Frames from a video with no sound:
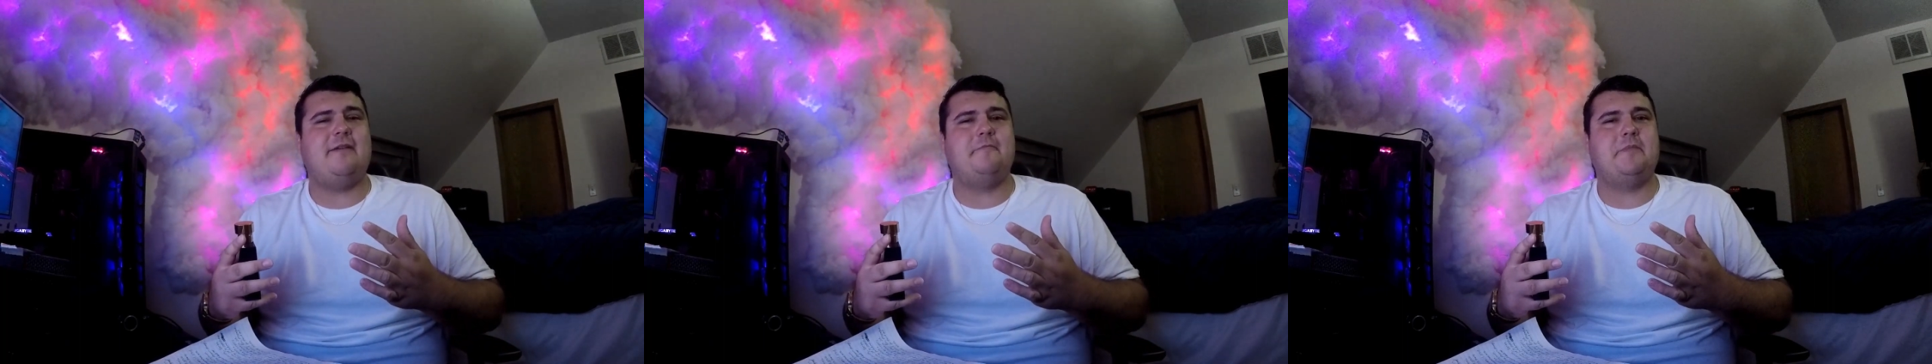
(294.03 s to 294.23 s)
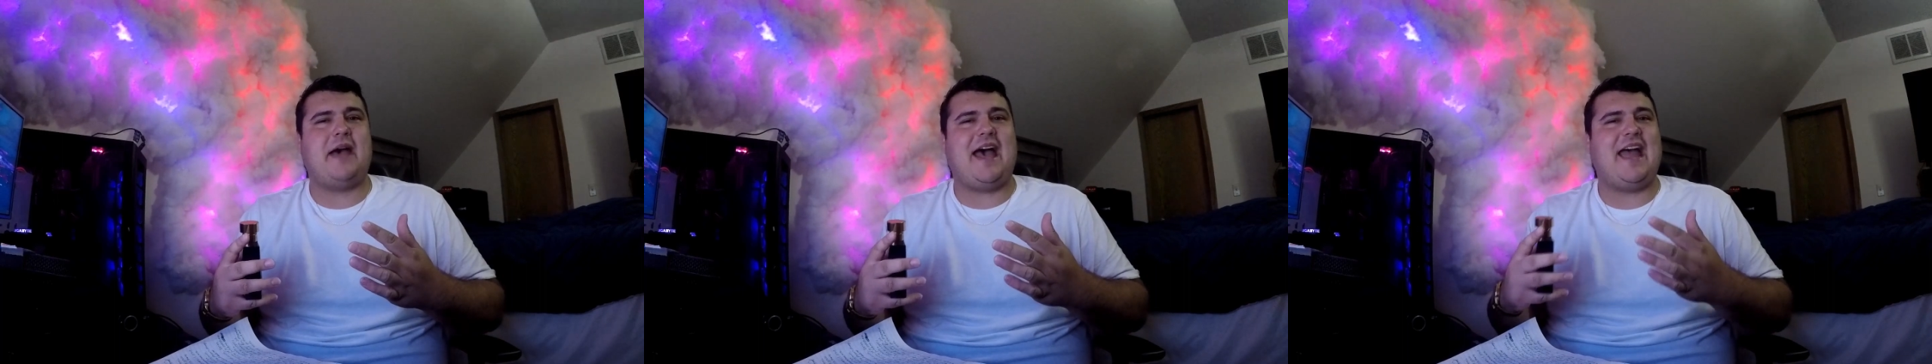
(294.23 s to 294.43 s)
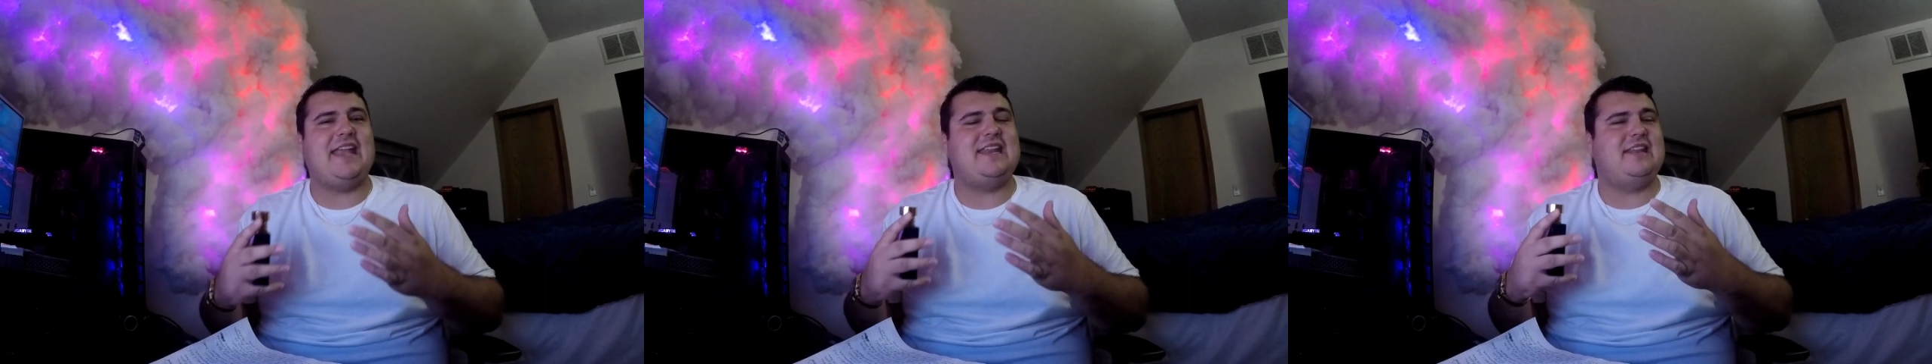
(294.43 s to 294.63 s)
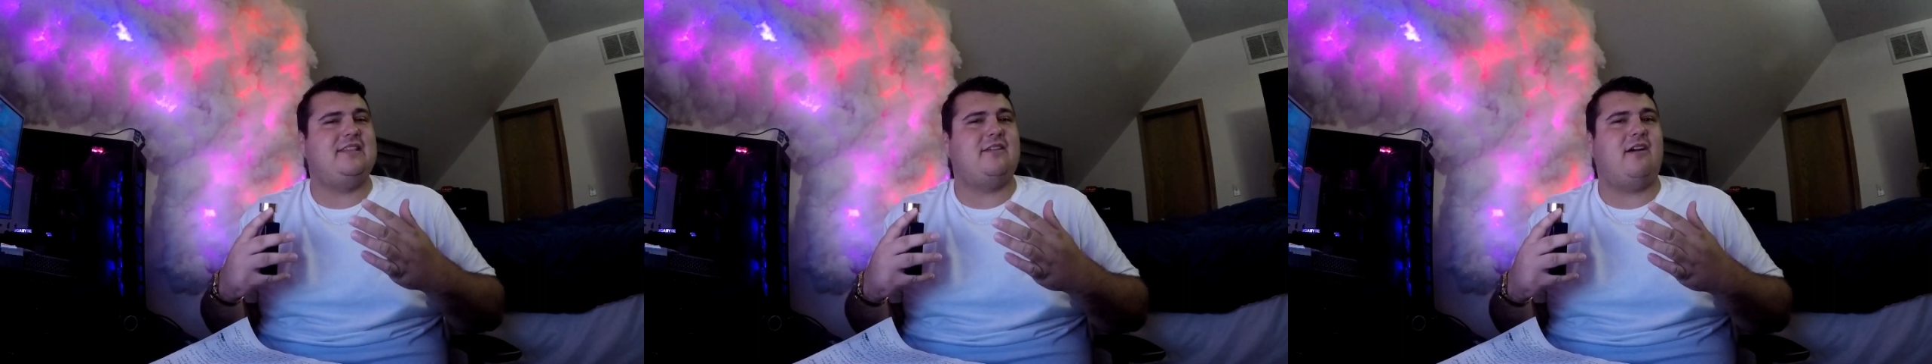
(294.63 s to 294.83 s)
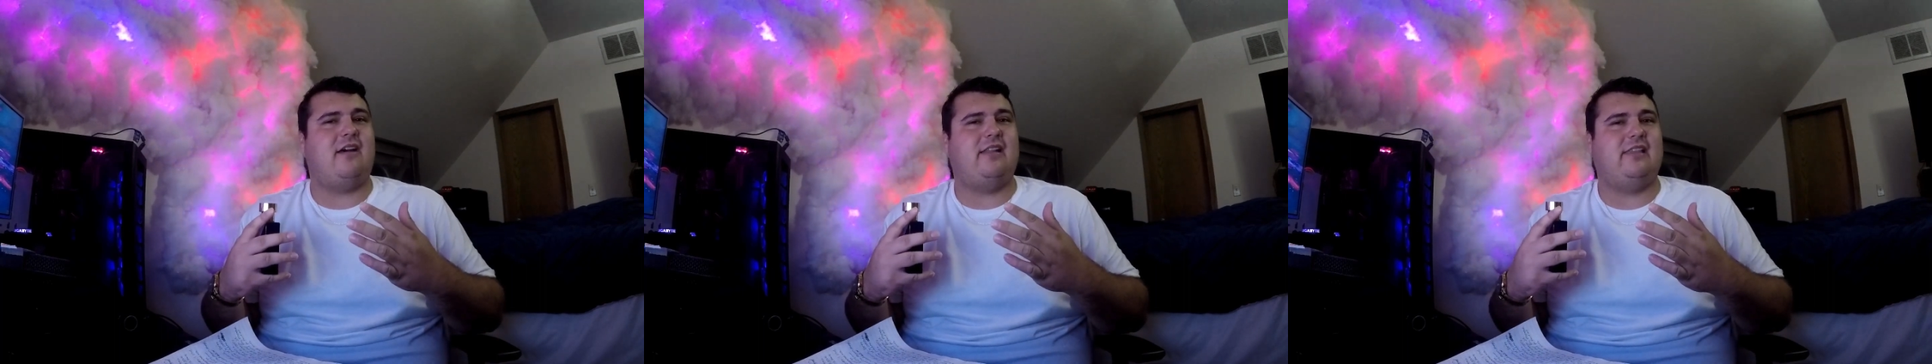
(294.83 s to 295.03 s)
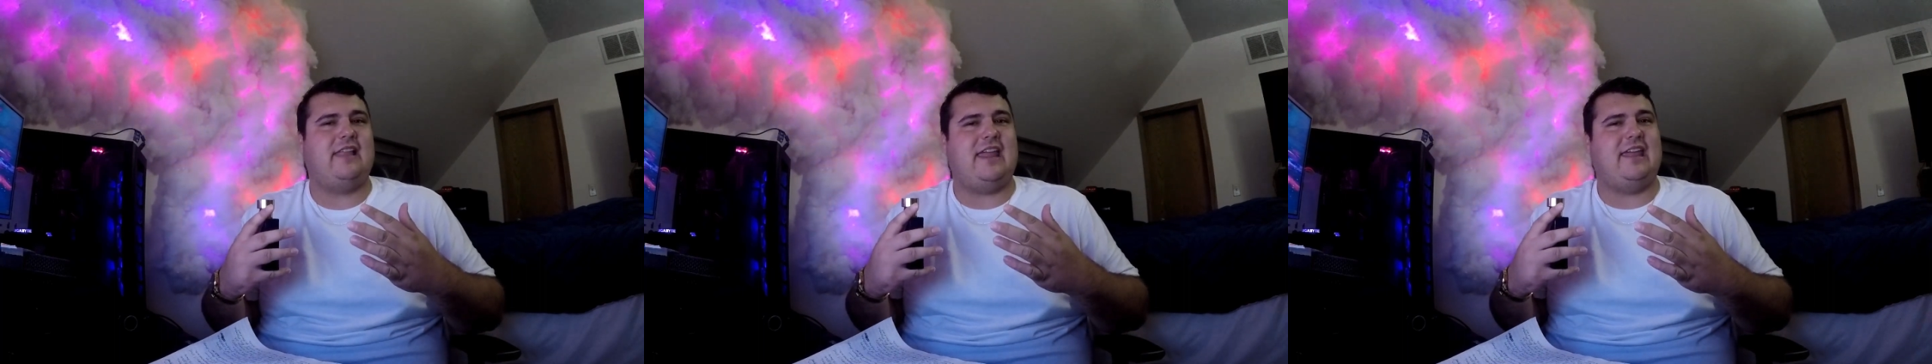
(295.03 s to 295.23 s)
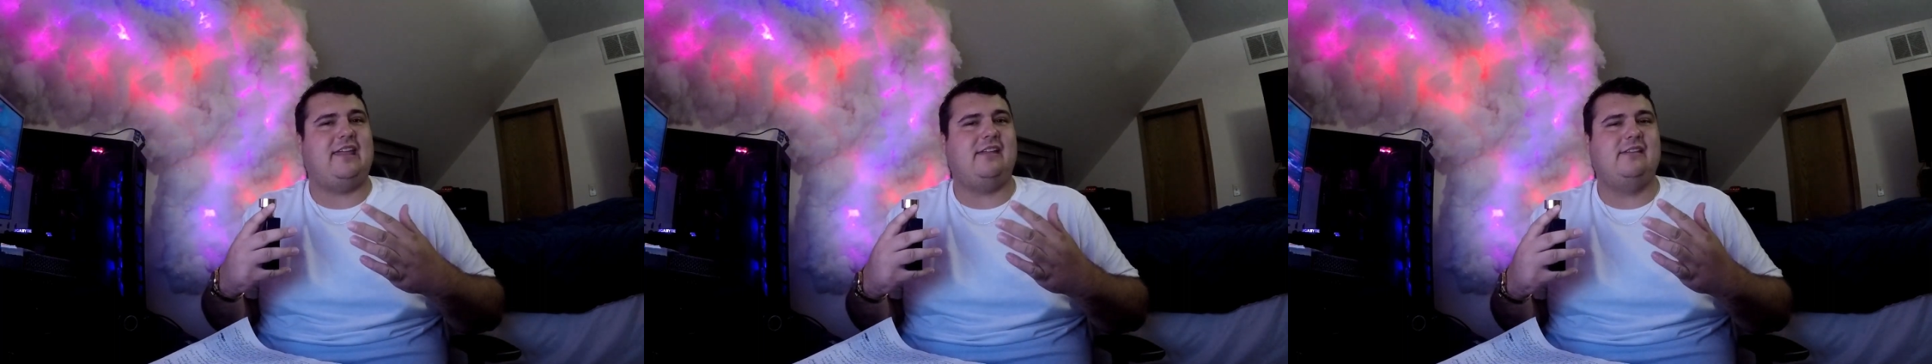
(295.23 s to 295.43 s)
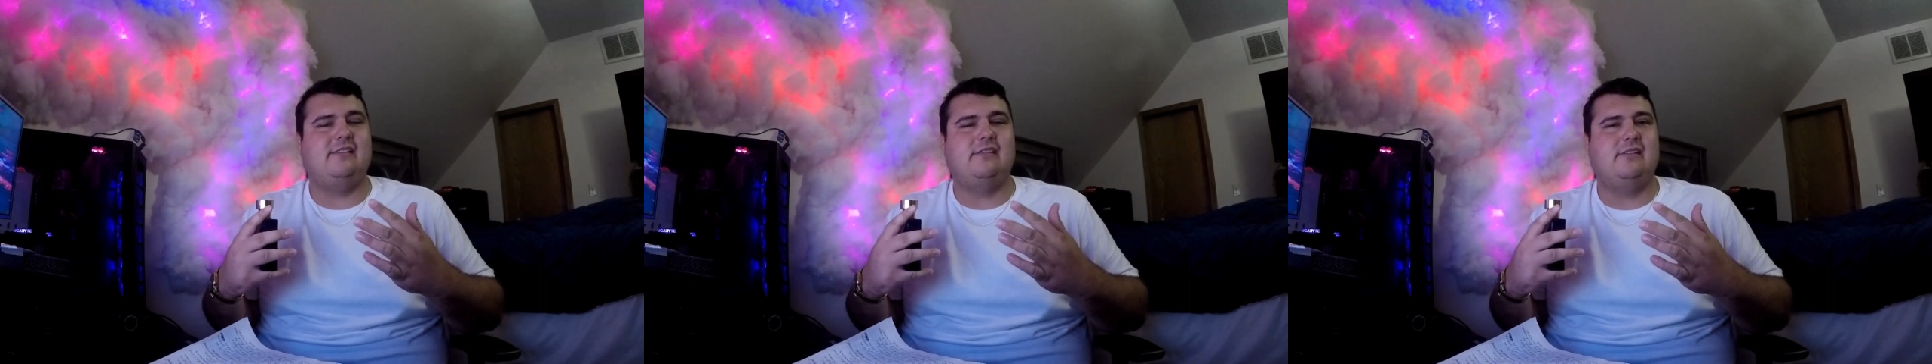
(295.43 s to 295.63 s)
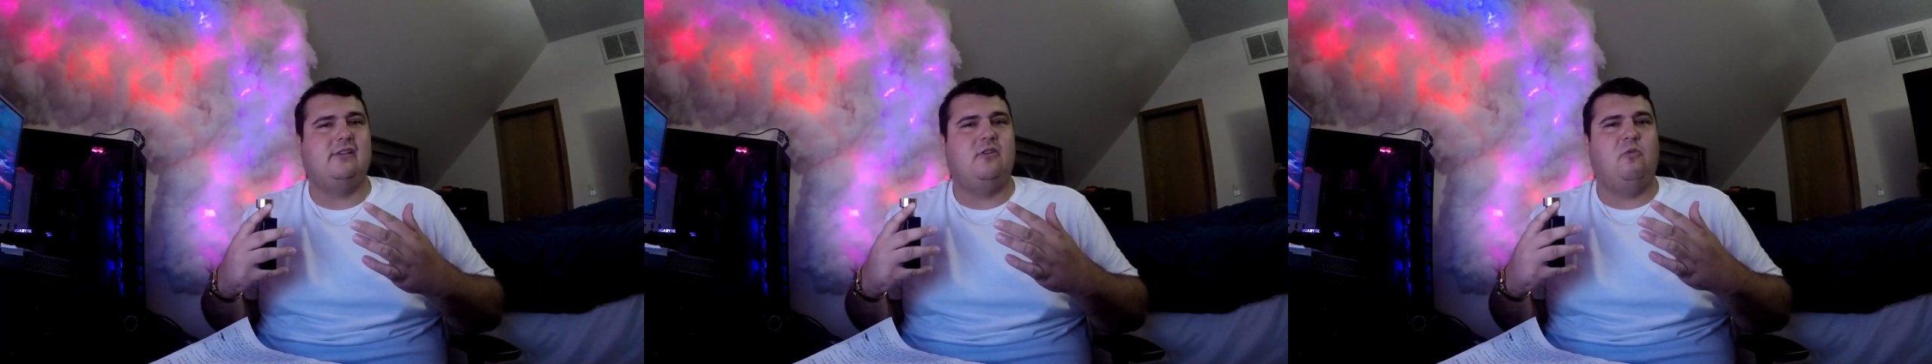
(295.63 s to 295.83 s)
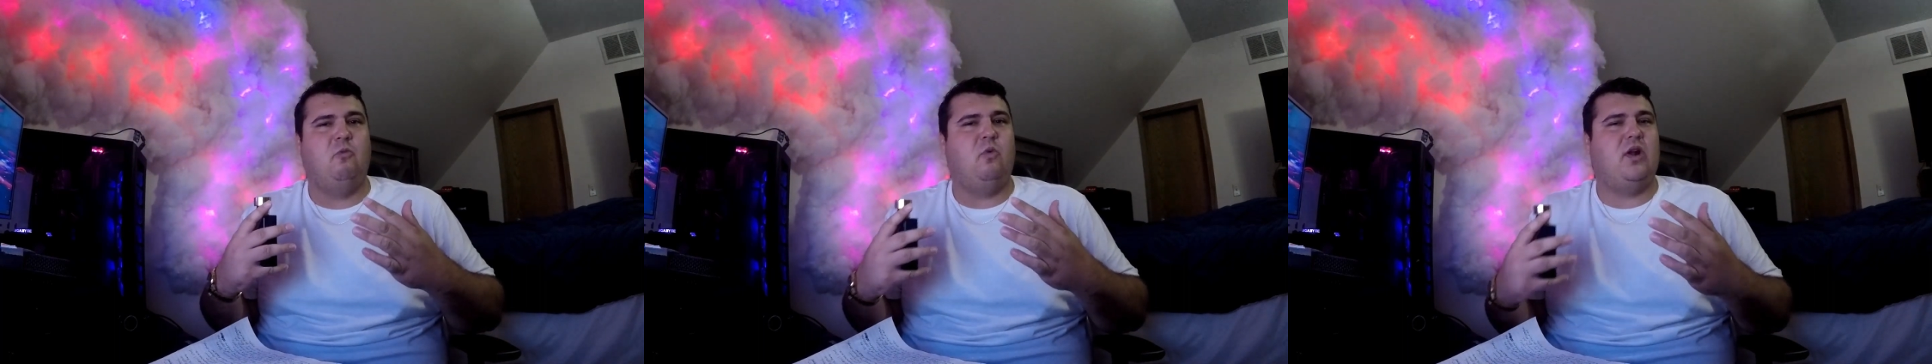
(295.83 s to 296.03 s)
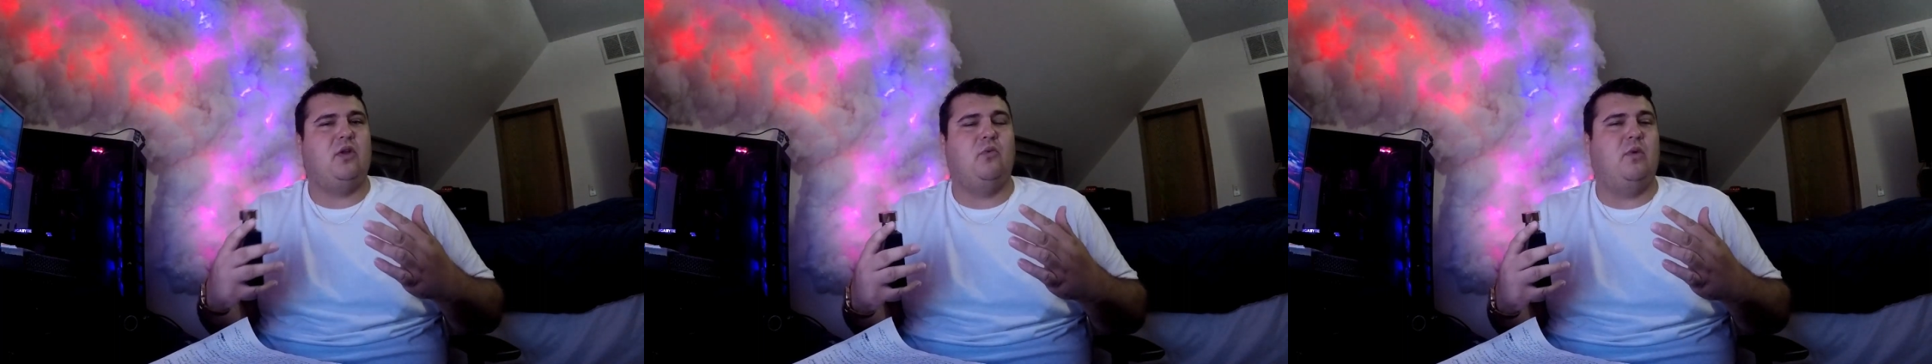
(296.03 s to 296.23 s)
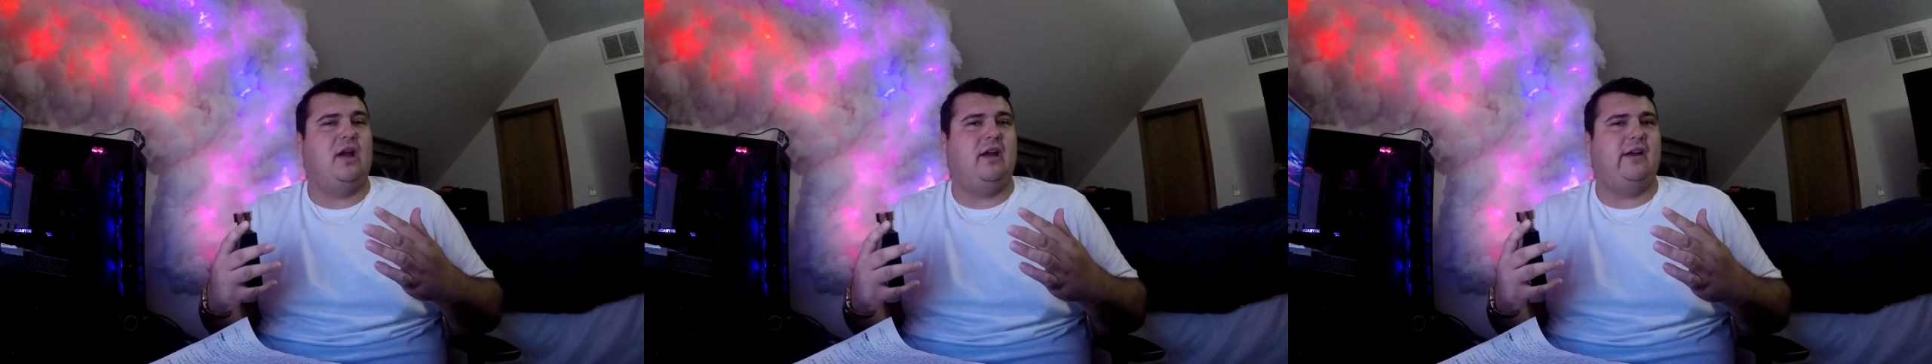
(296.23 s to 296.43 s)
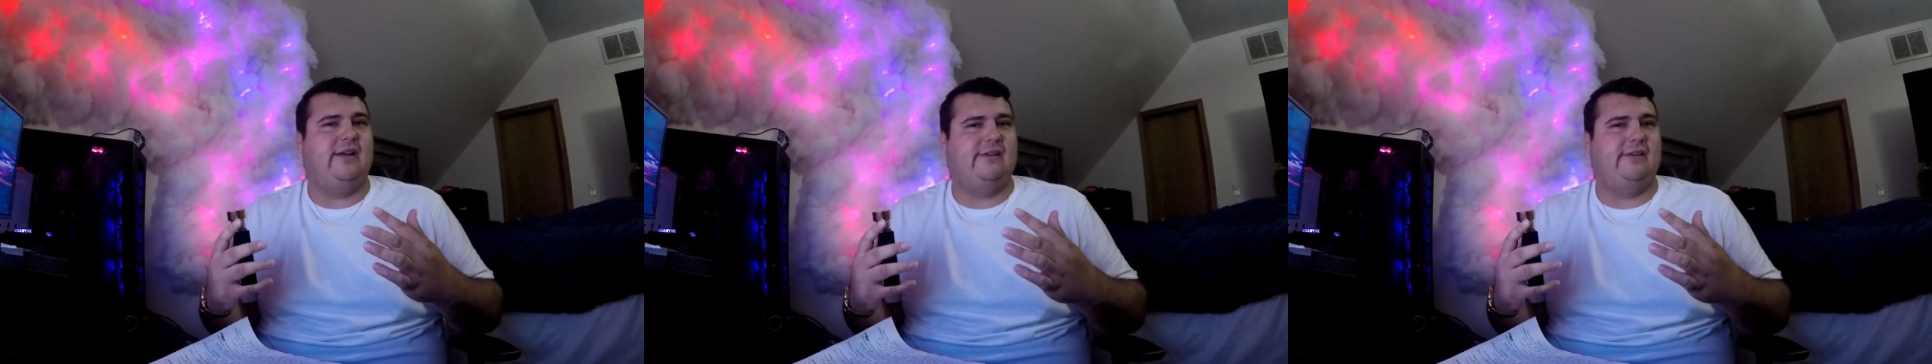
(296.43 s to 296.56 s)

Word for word: but I did not like want to wear it,